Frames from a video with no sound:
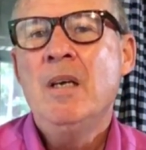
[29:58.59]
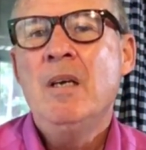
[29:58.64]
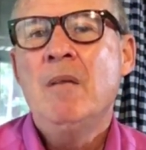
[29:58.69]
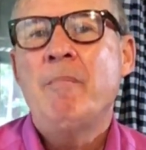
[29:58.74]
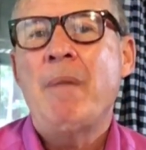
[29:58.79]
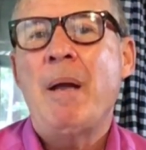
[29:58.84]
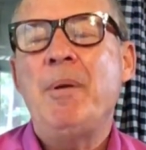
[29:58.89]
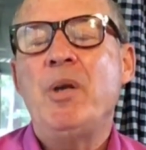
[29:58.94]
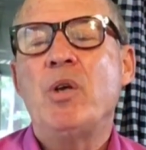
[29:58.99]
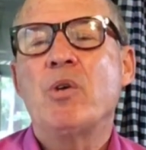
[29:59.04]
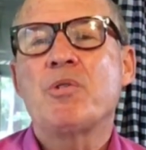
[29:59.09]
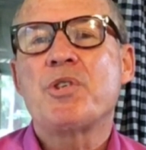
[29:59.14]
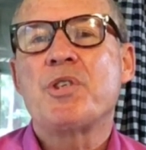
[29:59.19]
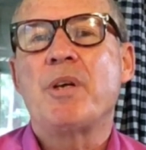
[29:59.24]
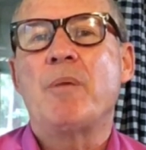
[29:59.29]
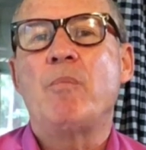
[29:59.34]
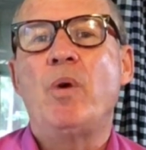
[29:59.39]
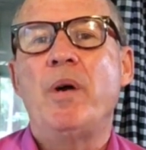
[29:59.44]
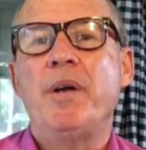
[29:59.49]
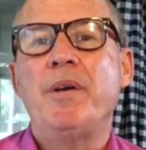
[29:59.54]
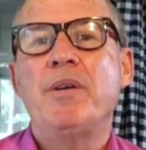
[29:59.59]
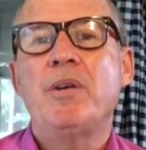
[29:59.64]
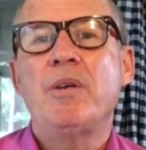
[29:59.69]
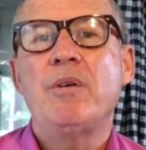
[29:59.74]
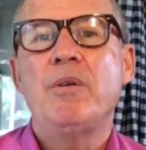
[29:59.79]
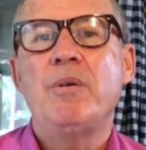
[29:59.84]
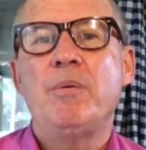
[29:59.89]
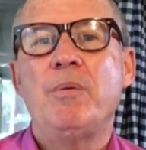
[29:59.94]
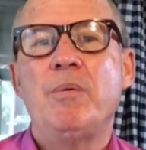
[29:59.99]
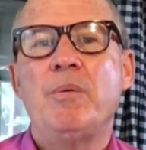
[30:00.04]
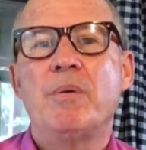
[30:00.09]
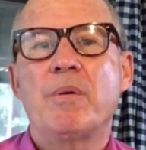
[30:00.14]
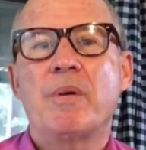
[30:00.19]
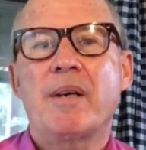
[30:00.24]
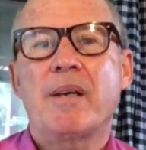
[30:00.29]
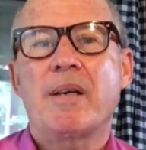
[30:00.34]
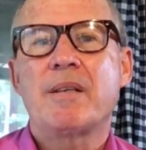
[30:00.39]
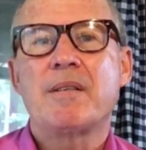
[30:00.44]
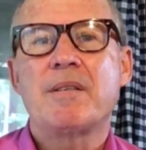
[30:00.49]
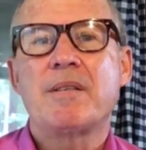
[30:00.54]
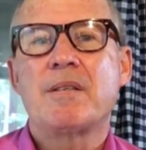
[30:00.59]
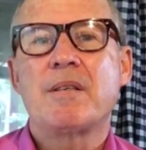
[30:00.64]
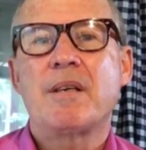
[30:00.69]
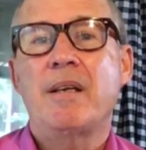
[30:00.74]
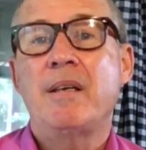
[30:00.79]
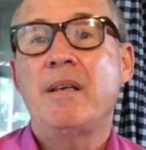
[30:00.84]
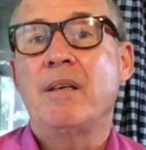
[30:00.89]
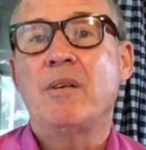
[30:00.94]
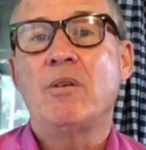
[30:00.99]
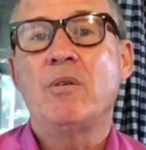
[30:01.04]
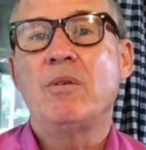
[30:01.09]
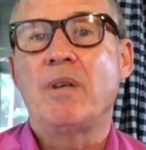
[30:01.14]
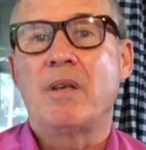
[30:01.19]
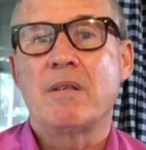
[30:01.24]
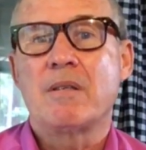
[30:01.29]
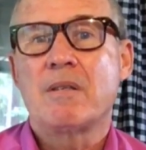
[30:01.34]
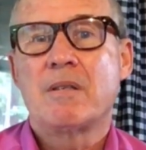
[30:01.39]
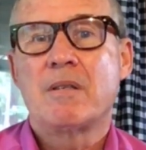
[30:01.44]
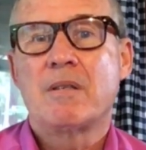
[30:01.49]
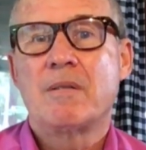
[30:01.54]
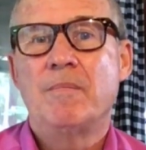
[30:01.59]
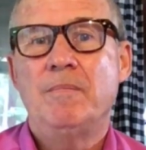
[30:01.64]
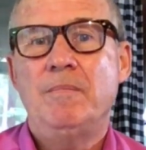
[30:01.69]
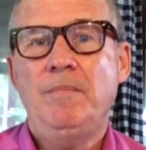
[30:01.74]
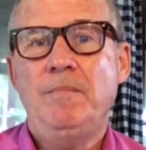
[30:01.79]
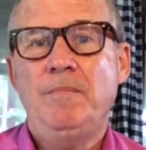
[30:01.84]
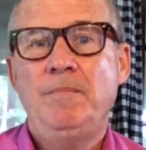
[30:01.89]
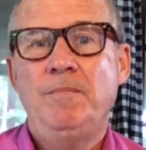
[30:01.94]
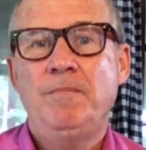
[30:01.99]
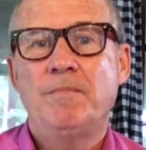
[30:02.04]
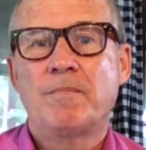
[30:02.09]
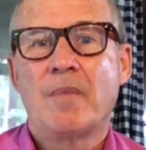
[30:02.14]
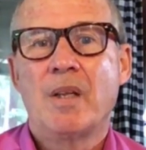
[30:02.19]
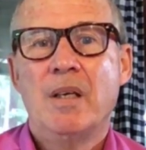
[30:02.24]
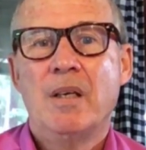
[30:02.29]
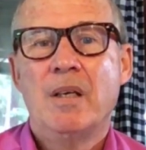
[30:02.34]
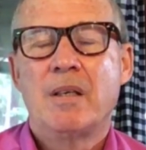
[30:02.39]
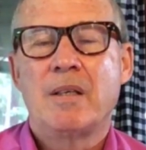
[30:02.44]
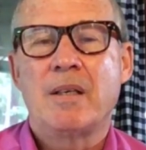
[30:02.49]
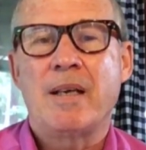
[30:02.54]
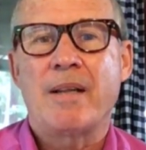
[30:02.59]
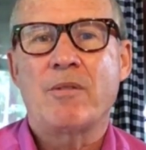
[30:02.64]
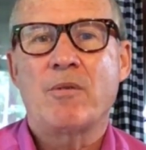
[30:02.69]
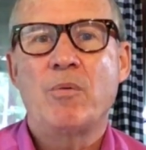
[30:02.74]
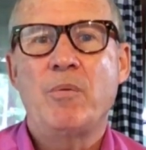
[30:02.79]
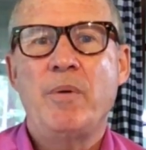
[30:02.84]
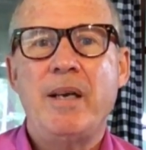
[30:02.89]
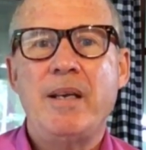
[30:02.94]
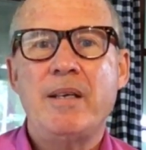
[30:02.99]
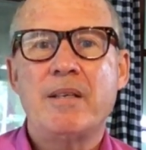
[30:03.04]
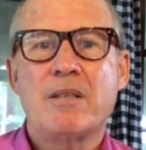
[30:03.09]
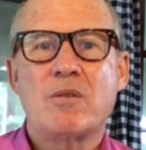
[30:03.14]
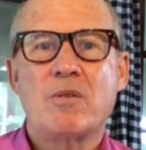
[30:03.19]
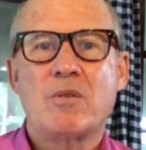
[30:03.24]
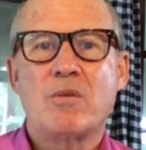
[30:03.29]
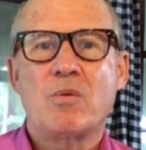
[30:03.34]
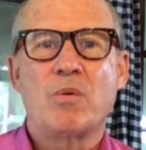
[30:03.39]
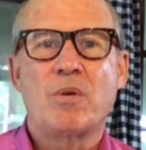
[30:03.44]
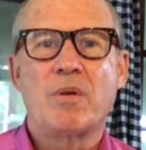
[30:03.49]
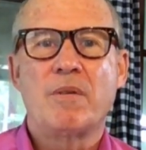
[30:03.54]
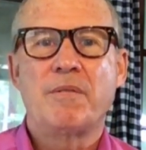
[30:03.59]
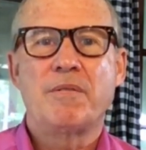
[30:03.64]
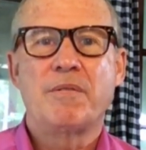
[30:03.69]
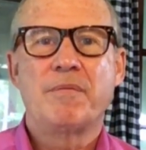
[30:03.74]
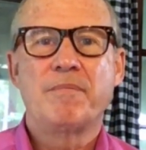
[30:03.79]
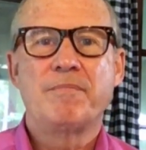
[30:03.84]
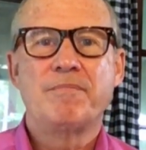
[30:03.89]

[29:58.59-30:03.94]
Maybe you're someone who has an illness, not through any sort of